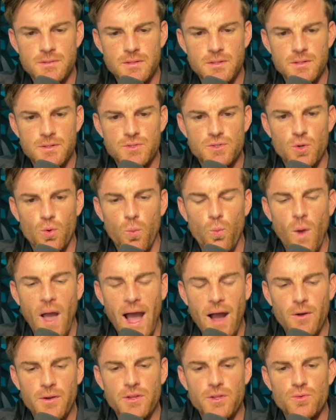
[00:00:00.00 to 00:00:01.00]
So
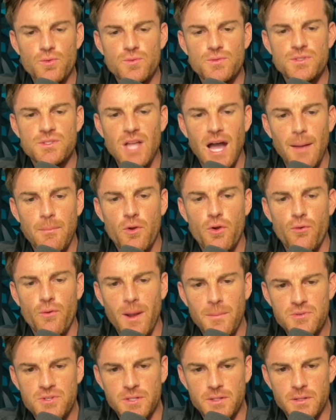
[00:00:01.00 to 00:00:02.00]
how do you stop
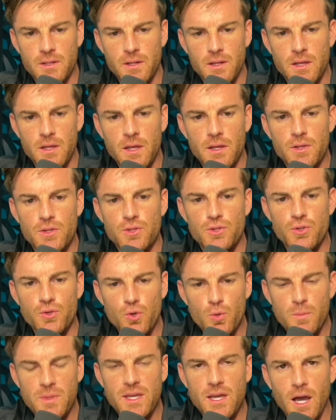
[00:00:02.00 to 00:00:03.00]
corruption? You
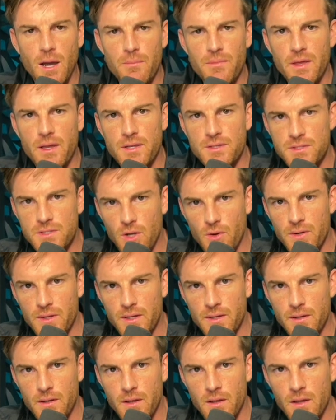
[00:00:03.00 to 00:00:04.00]
become the
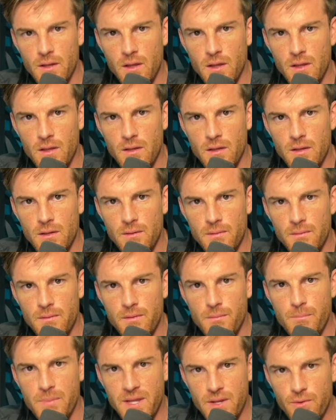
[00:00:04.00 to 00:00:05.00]
custodian.
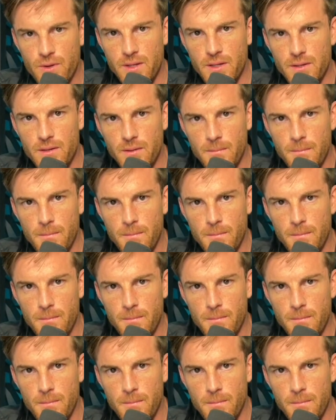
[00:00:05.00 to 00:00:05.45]
Period.